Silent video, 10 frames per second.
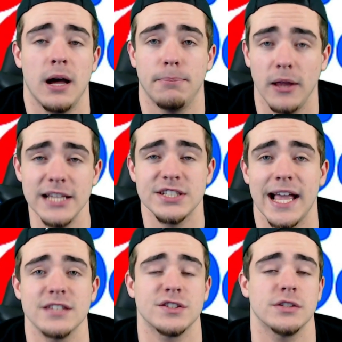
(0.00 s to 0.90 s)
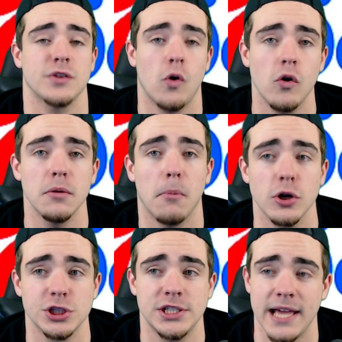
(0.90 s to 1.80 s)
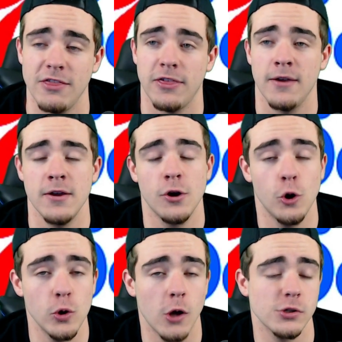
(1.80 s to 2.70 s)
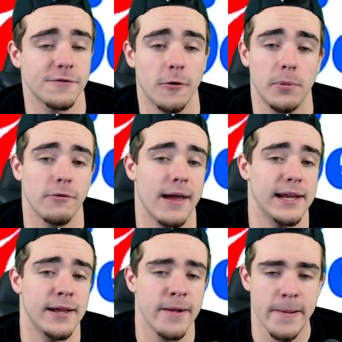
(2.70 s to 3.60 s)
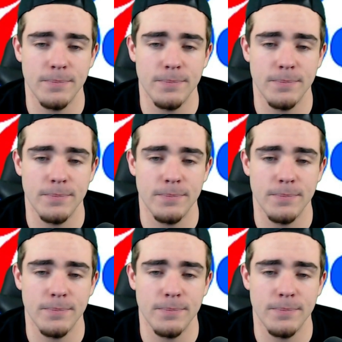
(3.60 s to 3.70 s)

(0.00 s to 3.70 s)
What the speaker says: plays against us on March 10th. Who knows if he'll be ready?